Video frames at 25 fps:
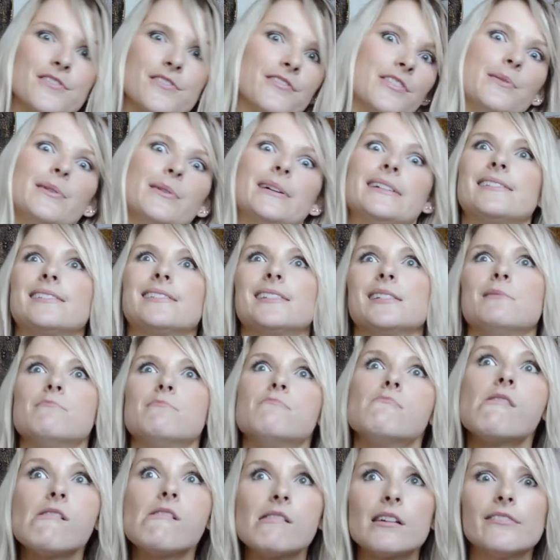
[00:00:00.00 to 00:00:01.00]
or if you want to see
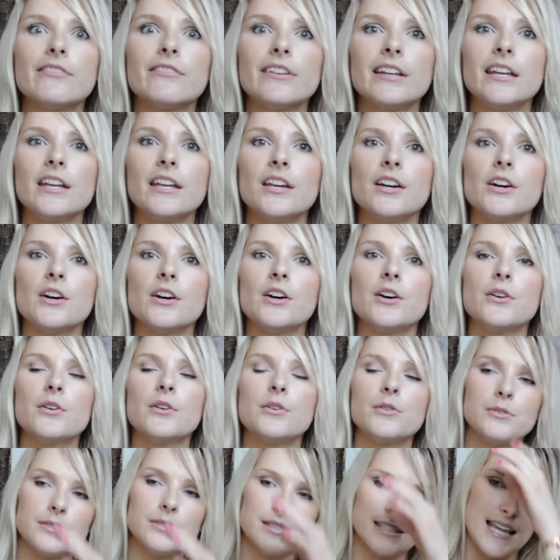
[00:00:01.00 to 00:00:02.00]
more
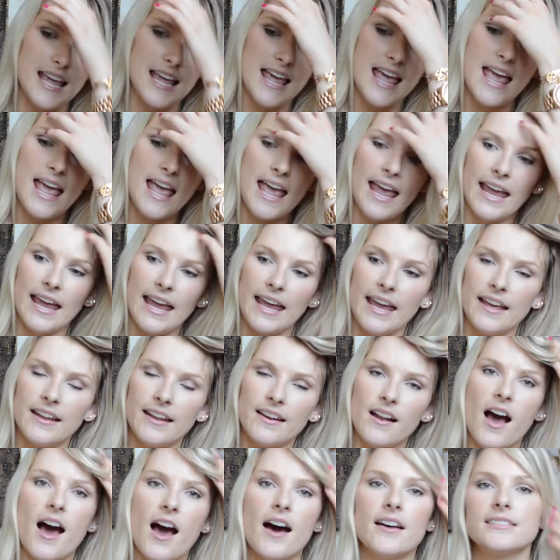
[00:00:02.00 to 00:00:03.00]
videos.
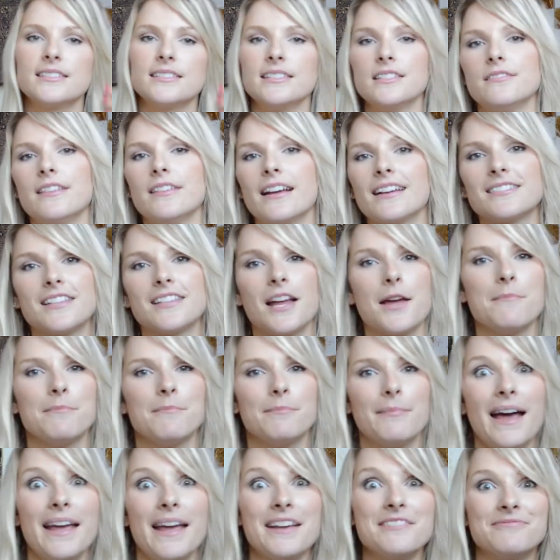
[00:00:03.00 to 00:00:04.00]
And I'll see you next time.
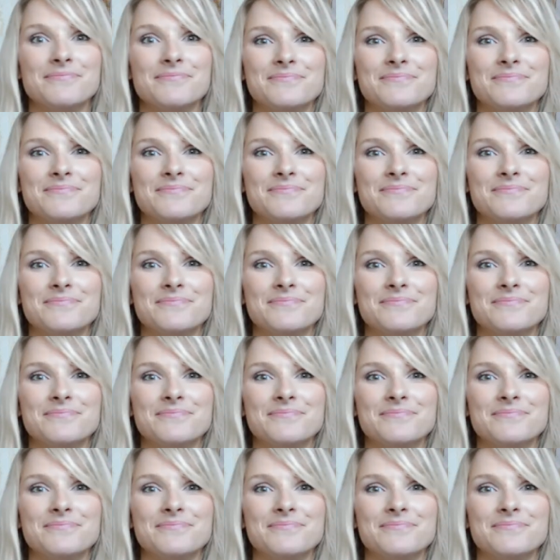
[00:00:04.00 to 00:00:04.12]
Bye.